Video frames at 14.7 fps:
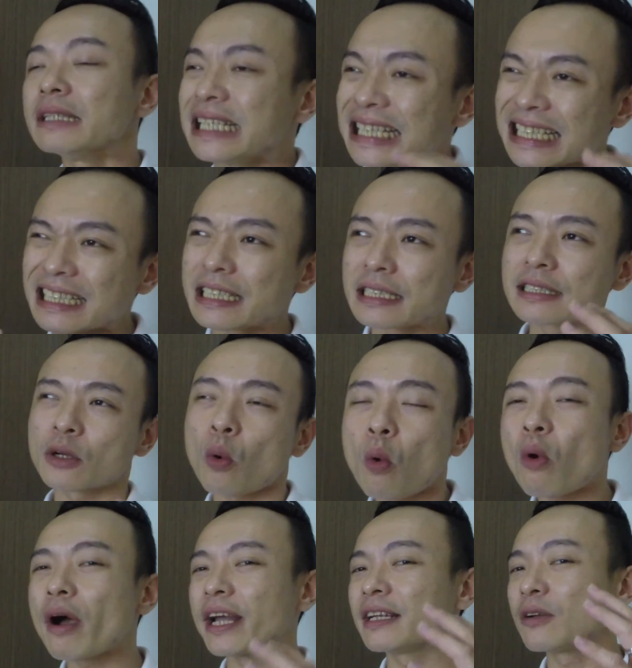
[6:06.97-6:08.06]
it is
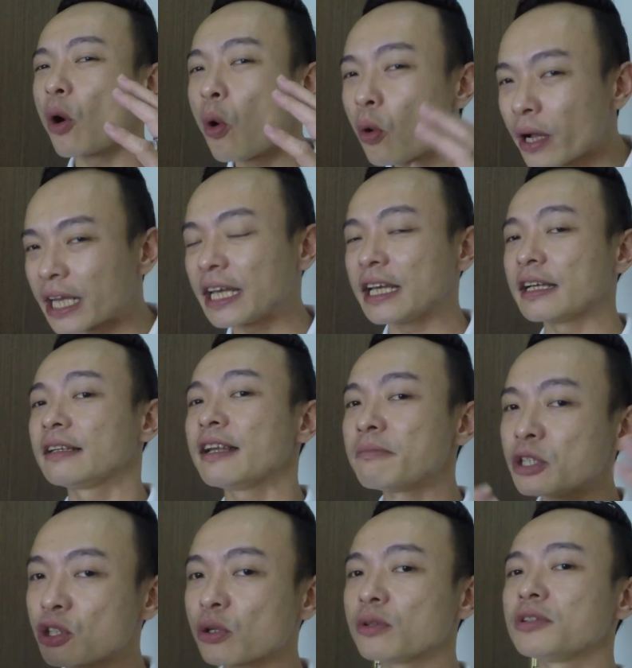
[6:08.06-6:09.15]
quite okay. Let me
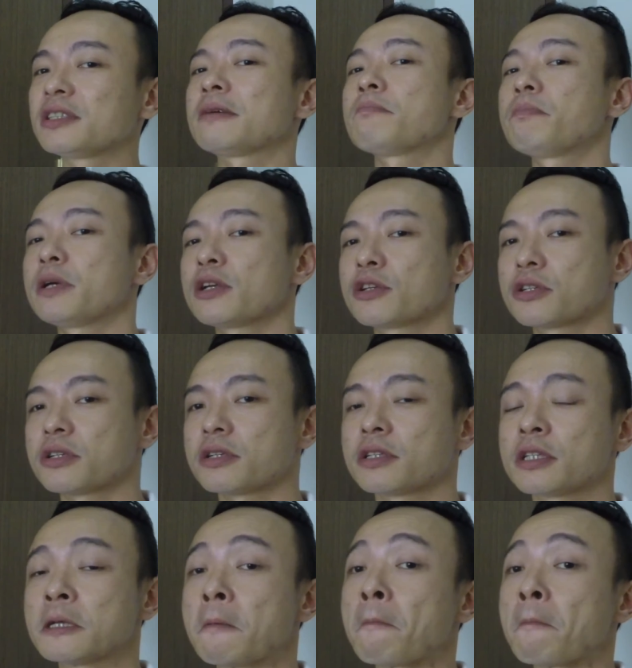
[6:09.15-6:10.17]
show you some pictures.